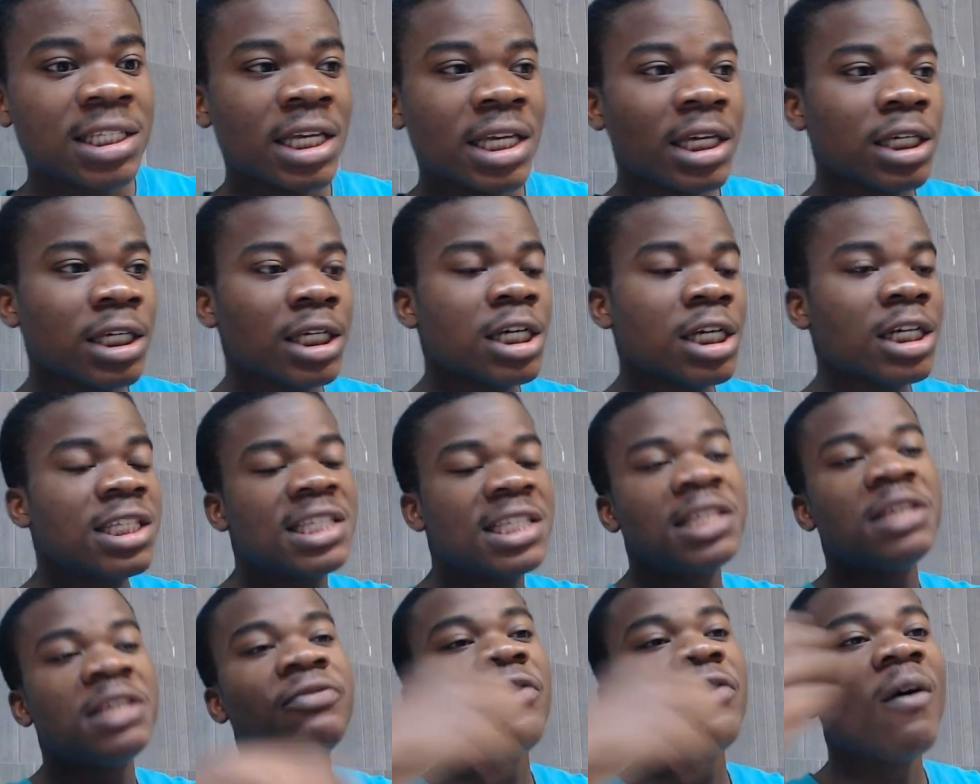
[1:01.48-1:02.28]
they
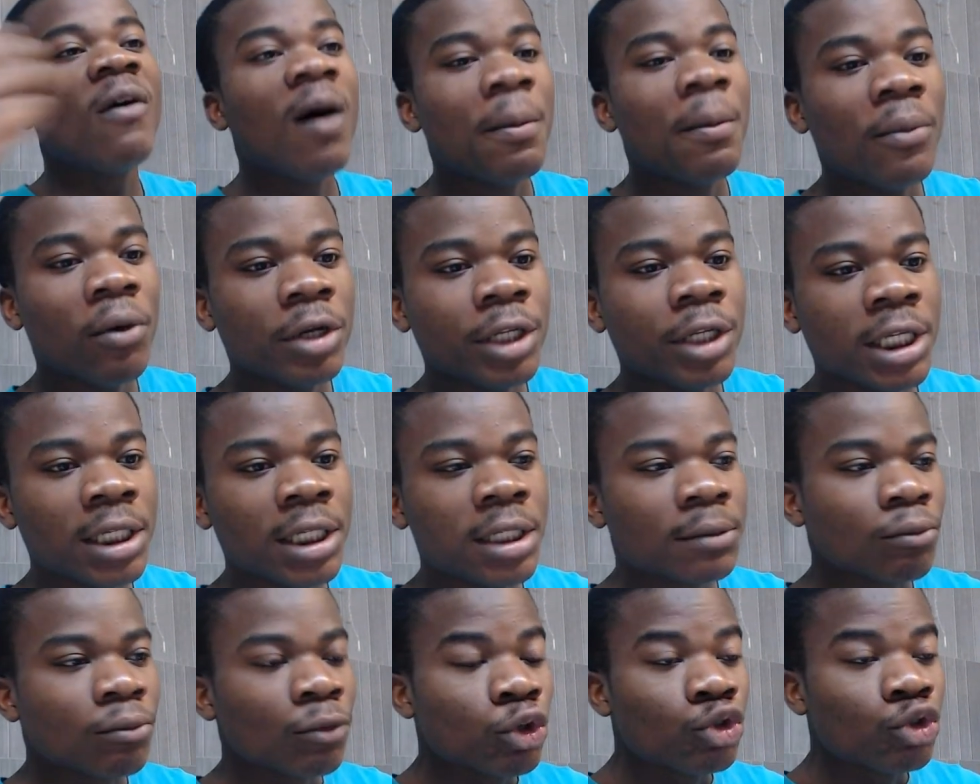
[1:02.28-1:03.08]
thief our
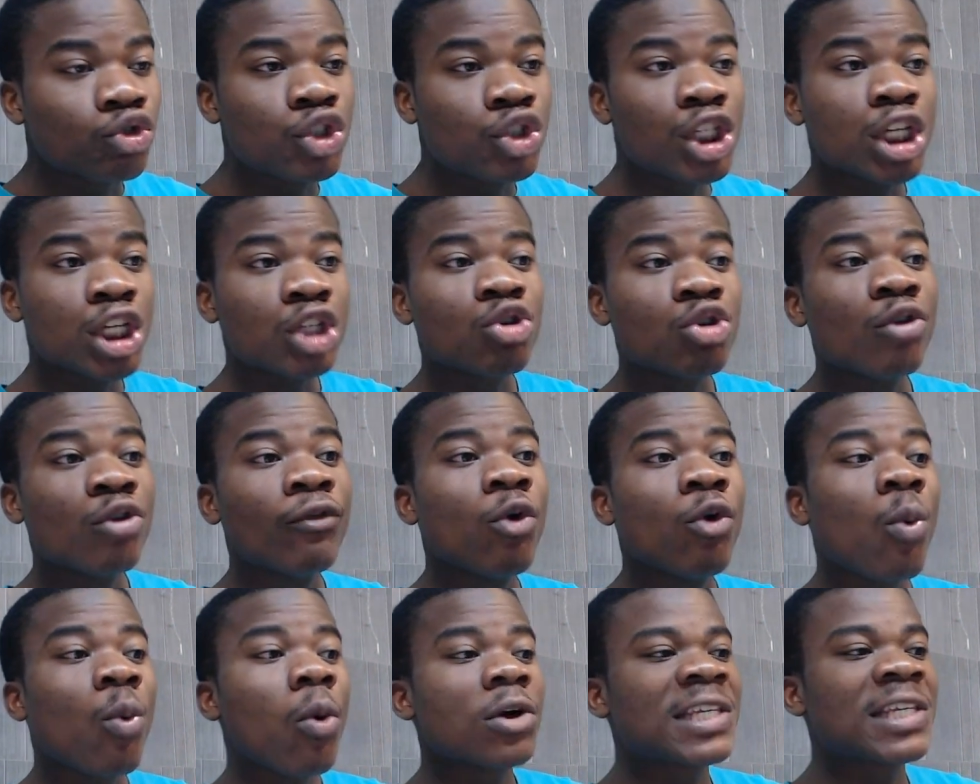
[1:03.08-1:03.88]
money. To say to
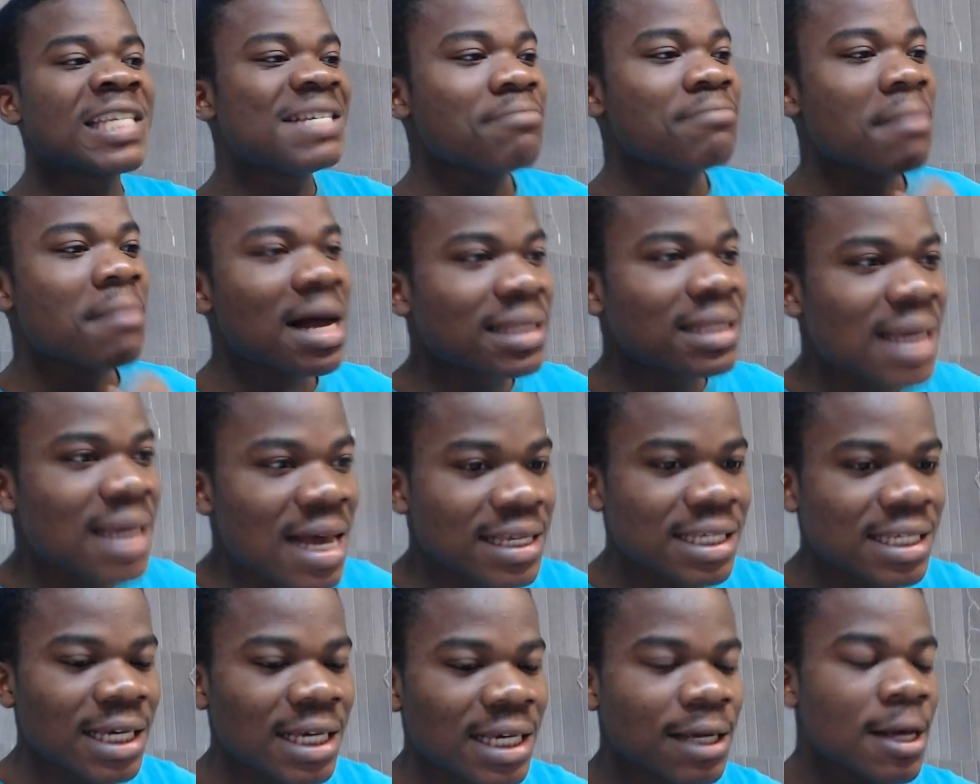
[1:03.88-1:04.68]
who was in matter,
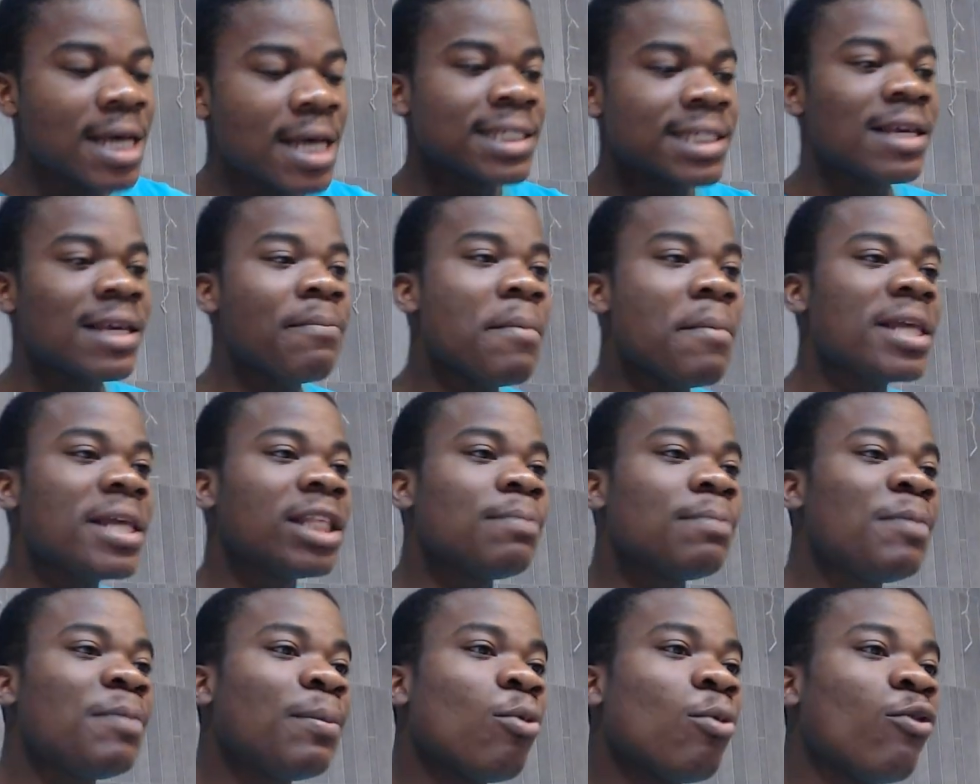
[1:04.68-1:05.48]
say many
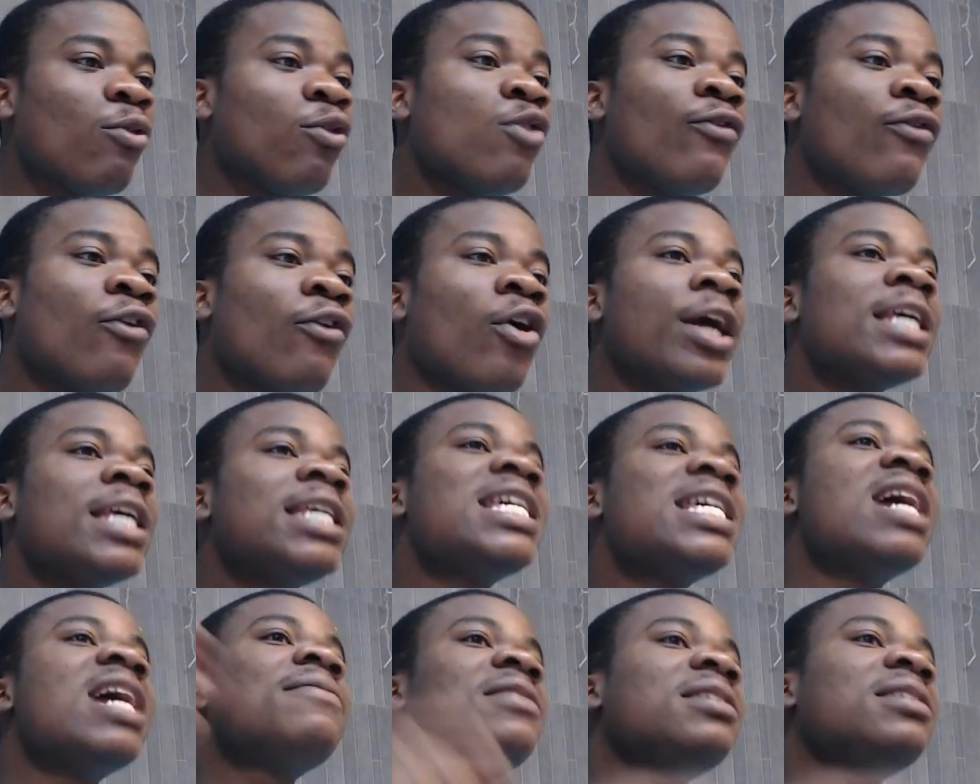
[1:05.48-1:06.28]
people for
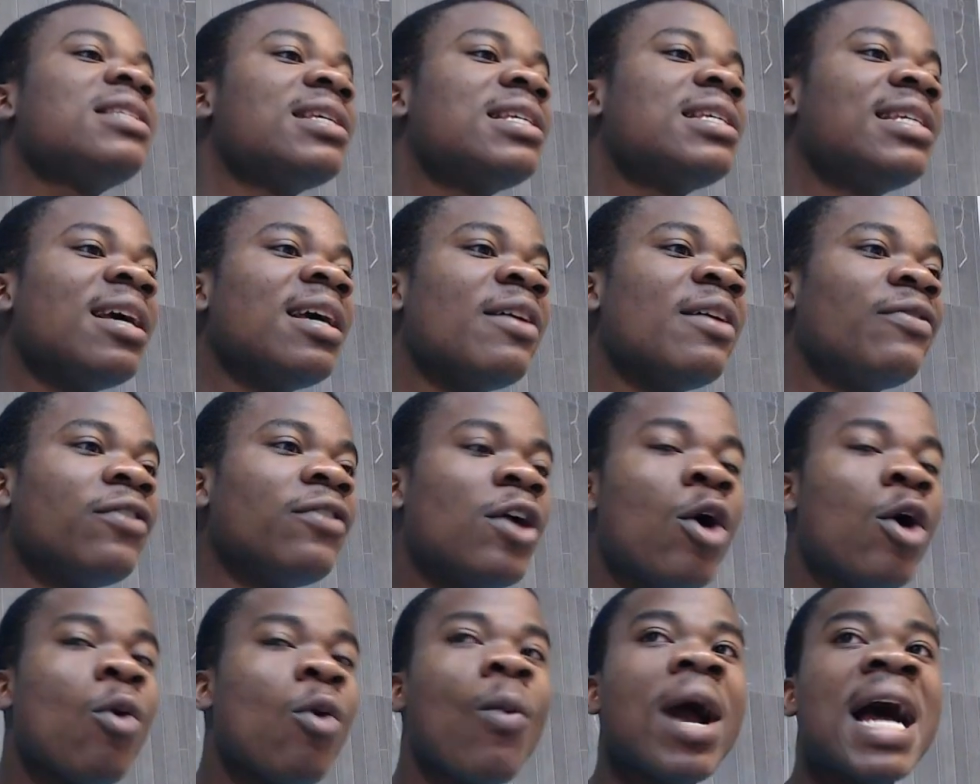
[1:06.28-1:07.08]
EFCC itself,
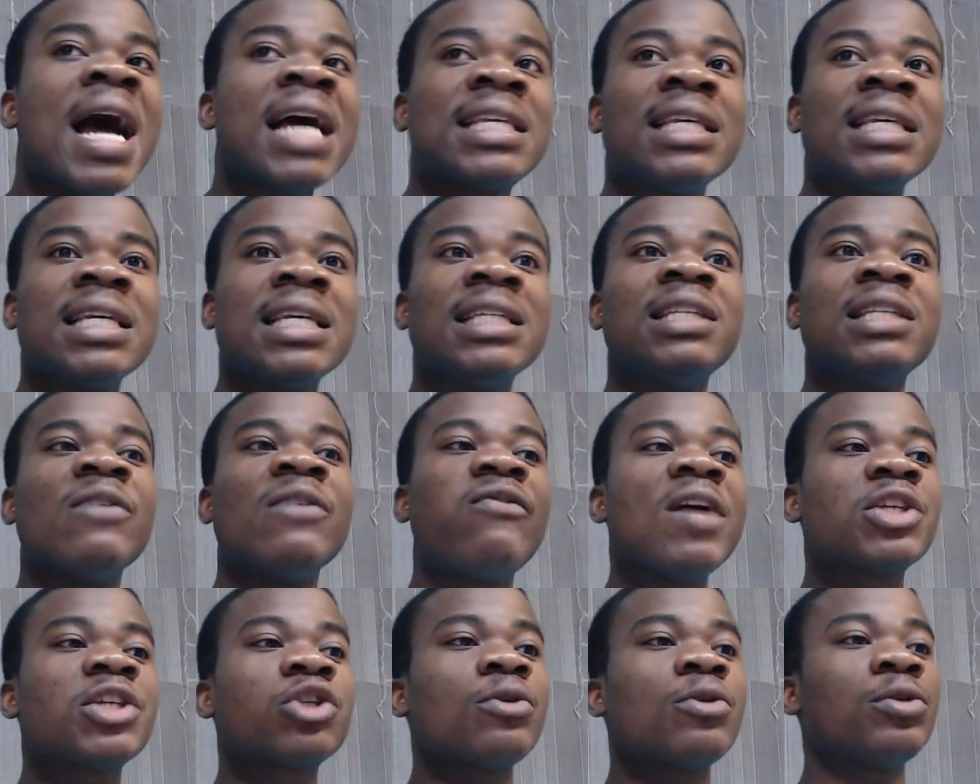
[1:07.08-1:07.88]
where I say they
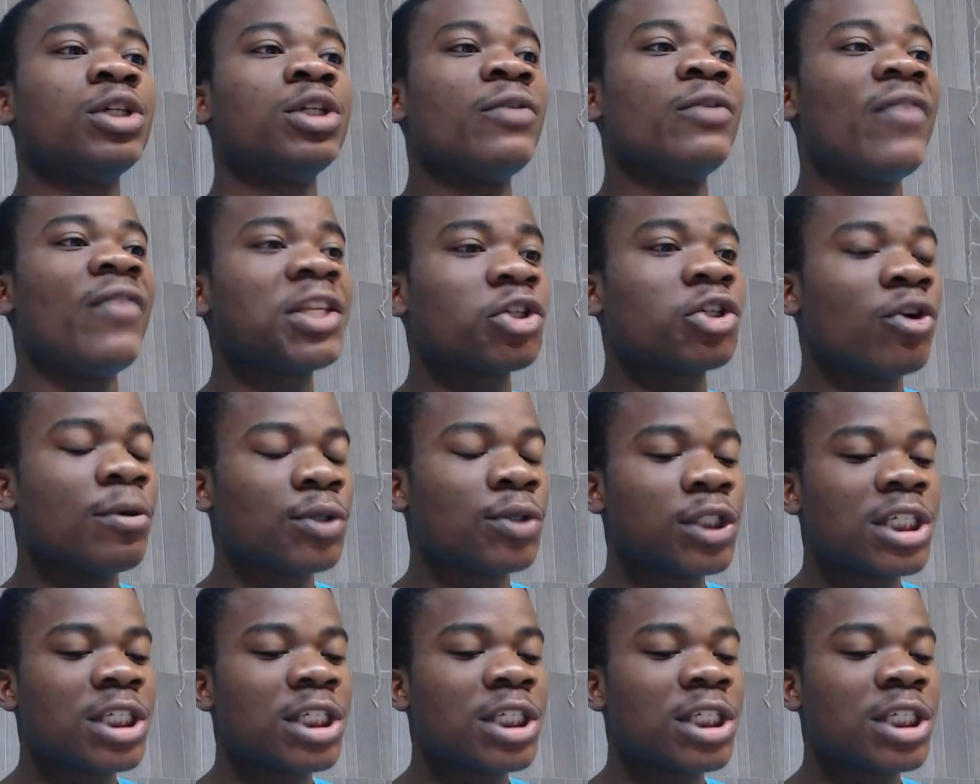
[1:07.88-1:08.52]
fight corruption.